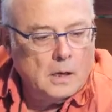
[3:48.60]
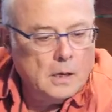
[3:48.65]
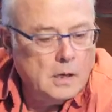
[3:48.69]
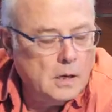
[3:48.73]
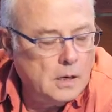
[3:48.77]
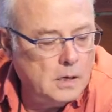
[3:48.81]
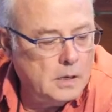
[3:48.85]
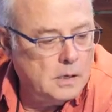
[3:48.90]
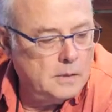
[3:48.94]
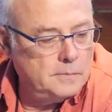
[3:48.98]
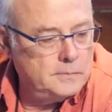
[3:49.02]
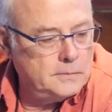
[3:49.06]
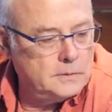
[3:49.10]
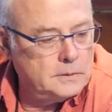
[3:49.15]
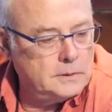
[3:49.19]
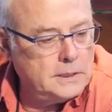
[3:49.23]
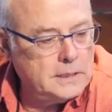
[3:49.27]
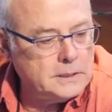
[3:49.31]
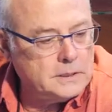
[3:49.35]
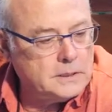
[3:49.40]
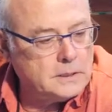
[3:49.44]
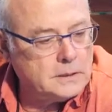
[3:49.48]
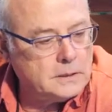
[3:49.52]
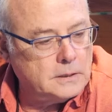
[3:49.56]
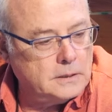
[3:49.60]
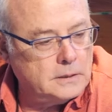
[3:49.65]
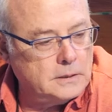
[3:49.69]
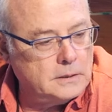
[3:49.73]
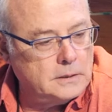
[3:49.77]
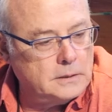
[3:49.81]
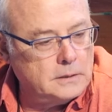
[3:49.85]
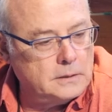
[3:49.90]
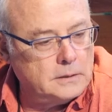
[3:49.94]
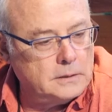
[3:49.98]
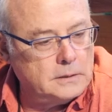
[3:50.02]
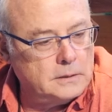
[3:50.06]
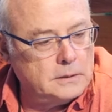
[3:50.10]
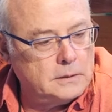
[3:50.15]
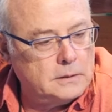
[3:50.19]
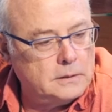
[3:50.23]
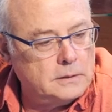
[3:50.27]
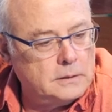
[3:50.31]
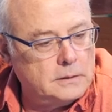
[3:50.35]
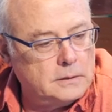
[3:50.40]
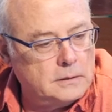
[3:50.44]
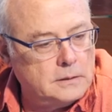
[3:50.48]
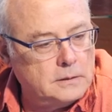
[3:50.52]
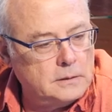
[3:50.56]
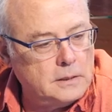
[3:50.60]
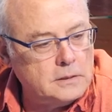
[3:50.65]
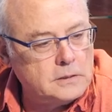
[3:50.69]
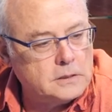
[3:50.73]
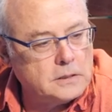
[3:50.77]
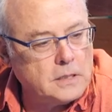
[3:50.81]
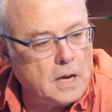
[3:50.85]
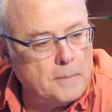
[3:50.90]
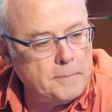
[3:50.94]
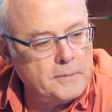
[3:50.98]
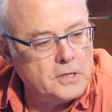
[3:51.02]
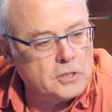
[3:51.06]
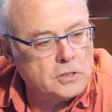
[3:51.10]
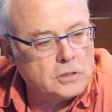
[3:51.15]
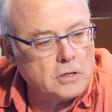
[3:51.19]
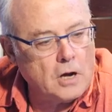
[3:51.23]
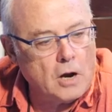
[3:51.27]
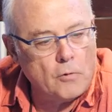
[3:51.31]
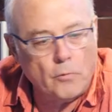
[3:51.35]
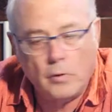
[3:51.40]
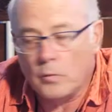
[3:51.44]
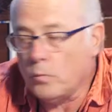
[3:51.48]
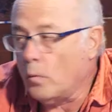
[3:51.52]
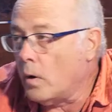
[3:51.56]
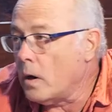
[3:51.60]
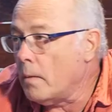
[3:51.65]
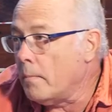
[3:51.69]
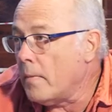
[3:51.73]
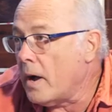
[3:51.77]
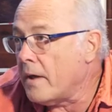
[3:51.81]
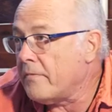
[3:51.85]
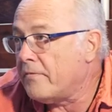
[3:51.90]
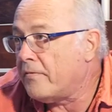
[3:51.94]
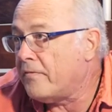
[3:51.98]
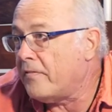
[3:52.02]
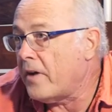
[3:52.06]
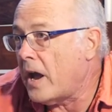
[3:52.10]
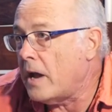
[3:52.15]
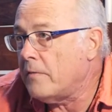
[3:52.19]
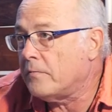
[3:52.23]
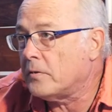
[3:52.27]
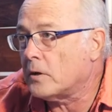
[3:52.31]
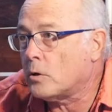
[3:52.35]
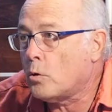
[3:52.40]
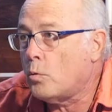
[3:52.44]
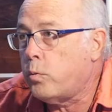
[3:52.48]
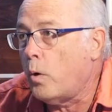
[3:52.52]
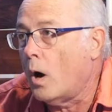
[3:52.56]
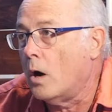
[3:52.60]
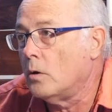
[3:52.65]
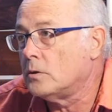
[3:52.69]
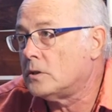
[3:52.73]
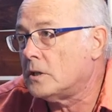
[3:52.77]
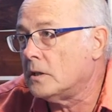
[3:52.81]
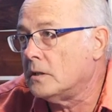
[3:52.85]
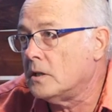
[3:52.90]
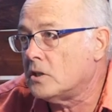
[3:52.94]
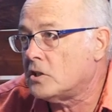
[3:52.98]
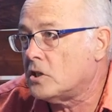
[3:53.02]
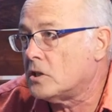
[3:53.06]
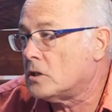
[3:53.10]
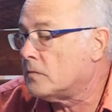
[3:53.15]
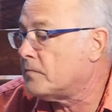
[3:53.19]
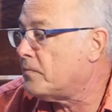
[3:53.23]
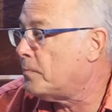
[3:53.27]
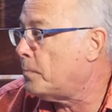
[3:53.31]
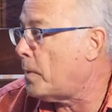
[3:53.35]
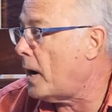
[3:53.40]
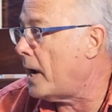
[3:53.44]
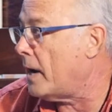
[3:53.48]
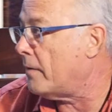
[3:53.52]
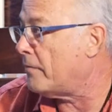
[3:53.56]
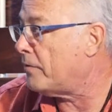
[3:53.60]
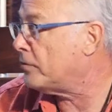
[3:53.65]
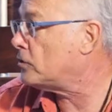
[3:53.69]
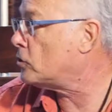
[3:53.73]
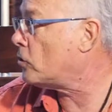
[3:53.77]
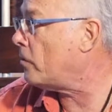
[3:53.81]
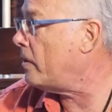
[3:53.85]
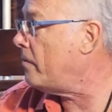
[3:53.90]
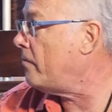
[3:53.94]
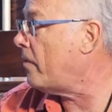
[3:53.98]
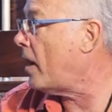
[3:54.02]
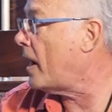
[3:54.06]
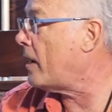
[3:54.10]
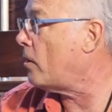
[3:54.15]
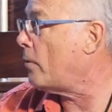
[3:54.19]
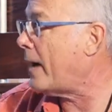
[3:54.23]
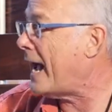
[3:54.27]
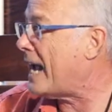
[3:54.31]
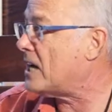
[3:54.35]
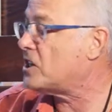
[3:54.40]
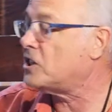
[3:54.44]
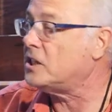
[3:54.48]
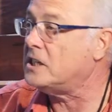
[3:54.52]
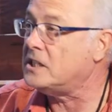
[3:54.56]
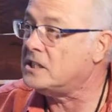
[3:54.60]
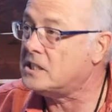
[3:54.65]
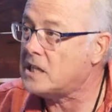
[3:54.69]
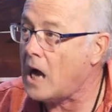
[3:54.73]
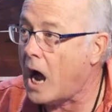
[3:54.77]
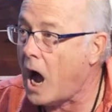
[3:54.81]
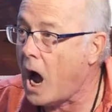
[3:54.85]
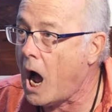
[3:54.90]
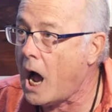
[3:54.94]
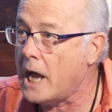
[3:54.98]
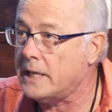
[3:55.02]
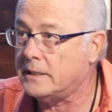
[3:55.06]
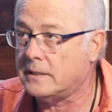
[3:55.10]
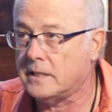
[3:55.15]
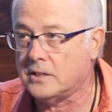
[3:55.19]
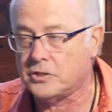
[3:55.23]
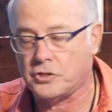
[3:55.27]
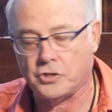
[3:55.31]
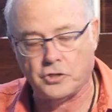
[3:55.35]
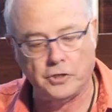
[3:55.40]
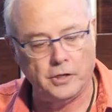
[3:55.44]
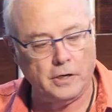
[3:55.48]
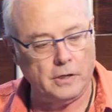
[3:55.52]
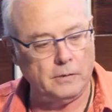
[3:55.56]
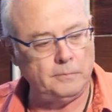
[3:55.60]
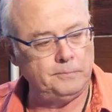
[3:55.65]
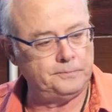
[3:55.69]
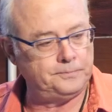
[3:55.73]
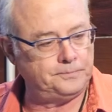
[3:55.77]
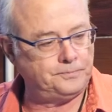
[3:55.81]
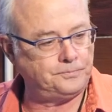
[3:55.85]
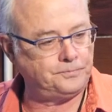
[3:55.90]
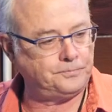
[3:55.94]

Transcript: Um, let's let's. I'm going to start with one of my favorite quotes, and this is by a screenwriter who actually died this year.